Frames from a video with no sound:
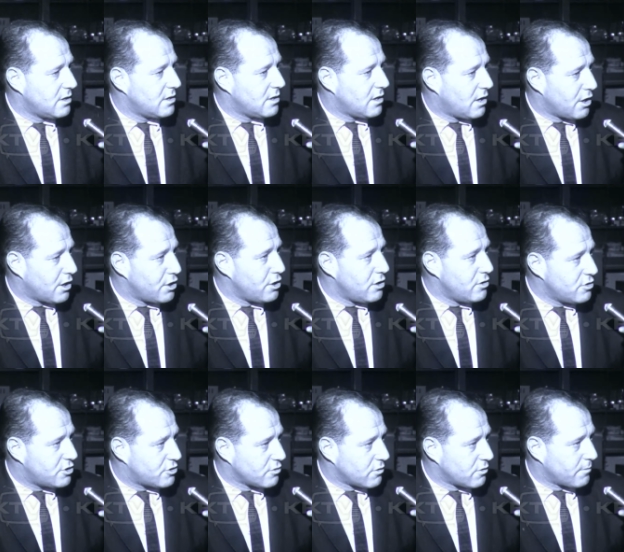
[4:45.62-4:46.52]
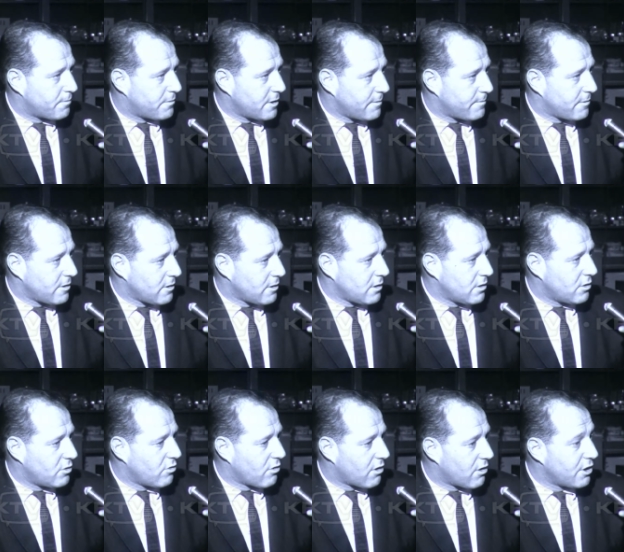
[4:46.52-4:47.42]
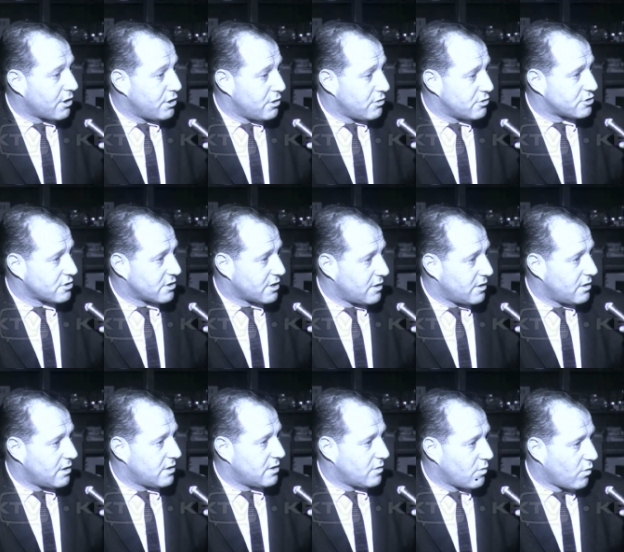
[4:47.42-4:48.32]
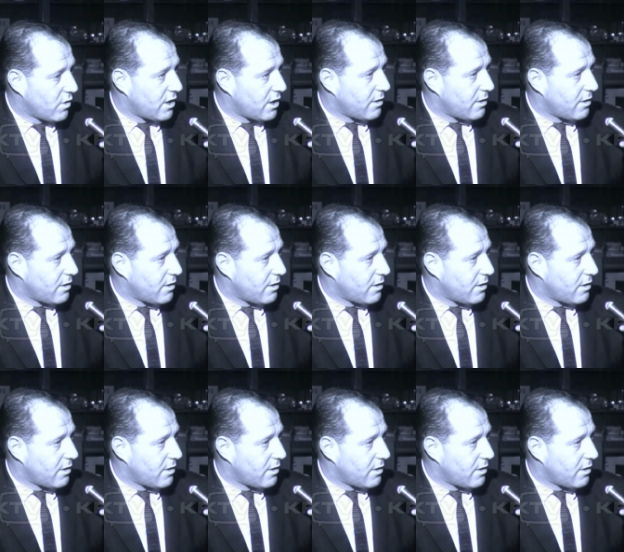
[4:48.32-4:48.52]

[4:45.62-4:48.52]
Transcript: unusual people who are unusually well